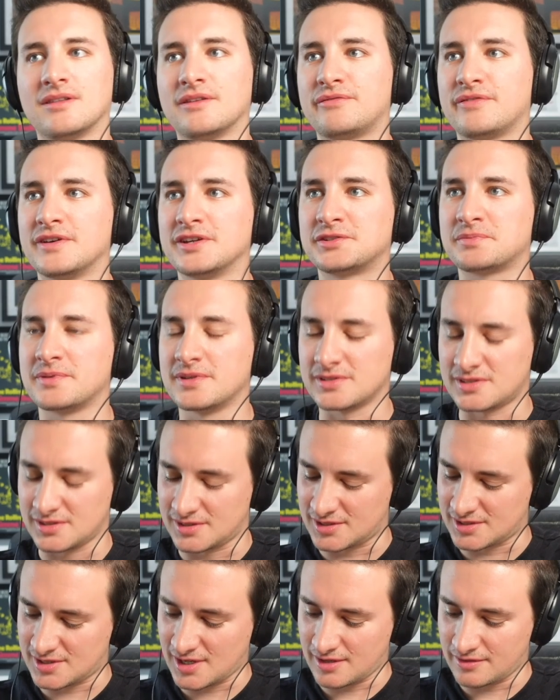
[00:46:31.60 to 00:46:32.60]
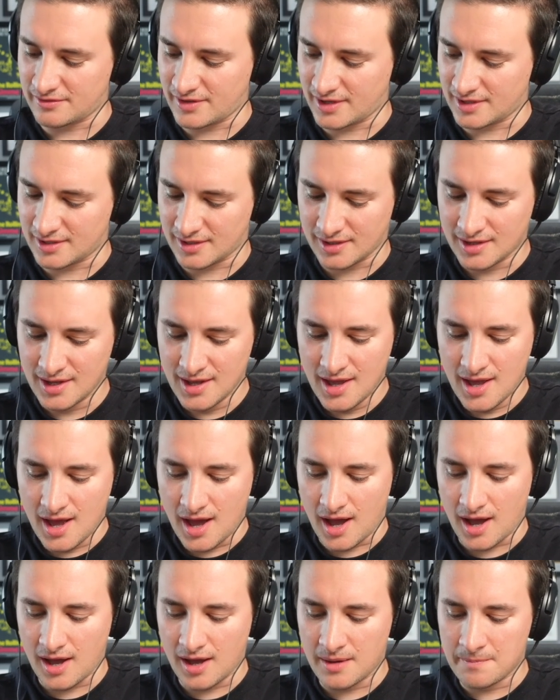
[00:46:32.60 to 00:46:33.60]
first person to say Vader.
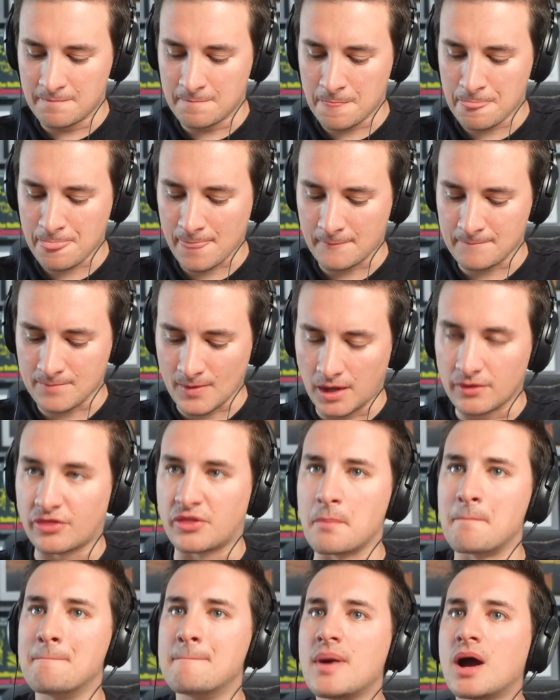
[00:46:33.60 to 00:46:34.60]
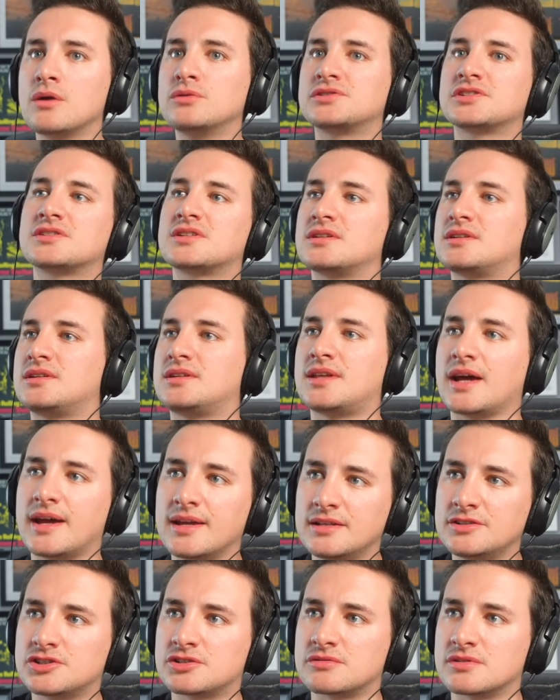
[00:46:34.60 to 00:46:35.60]
Um, the most
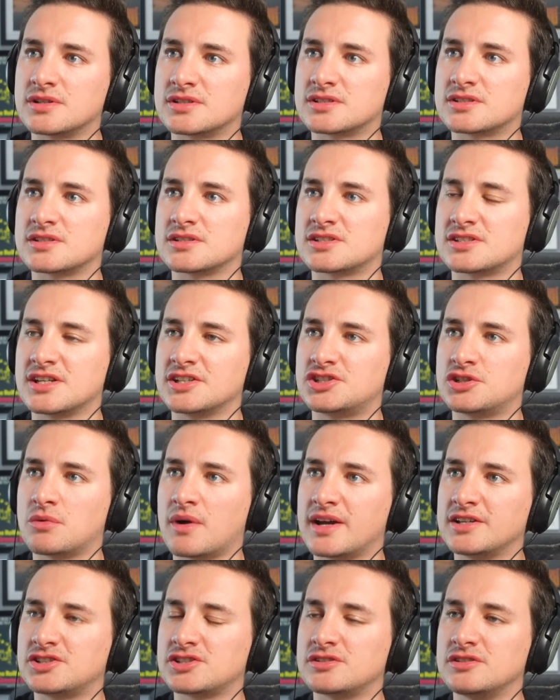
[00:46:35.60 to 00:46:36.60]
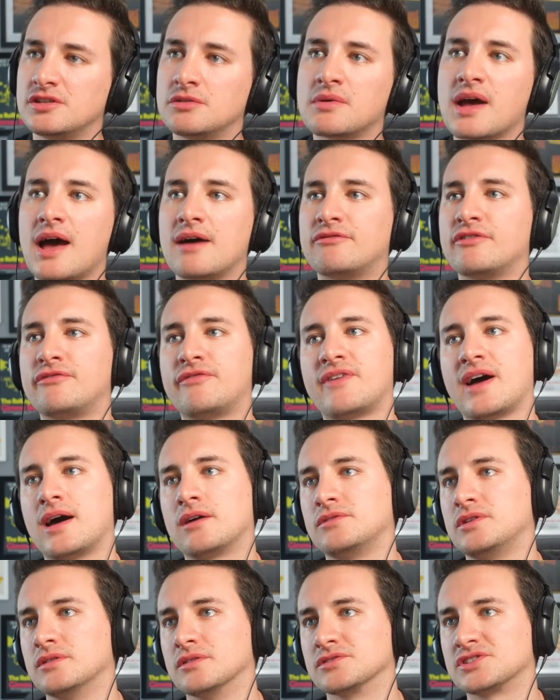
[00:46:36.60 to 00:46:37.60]
dangerous situation you ever
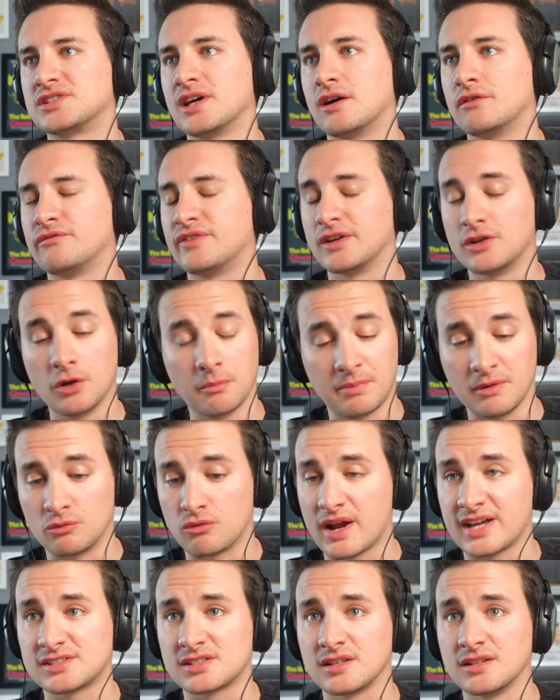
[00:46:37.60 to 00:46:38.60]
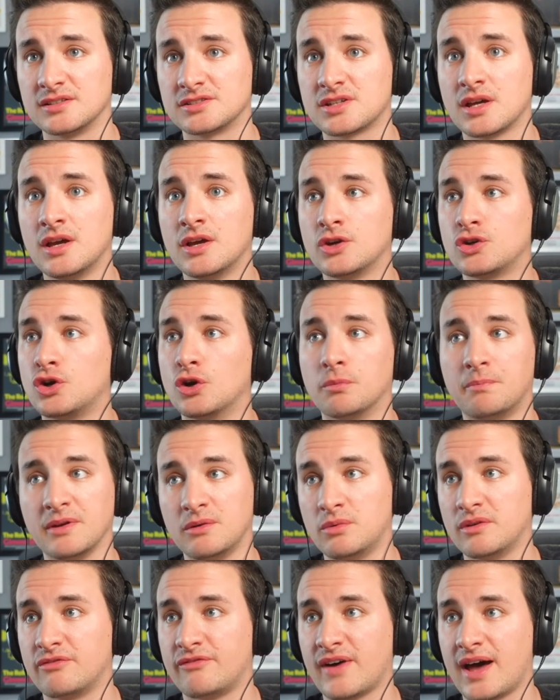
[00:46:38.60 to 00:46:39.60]
found yourself in could be wrestlers, could be
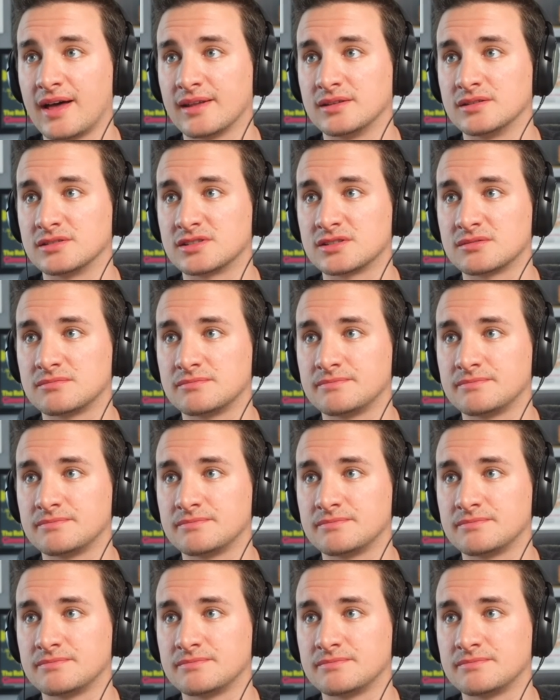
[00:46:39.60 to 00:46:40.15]
with fans.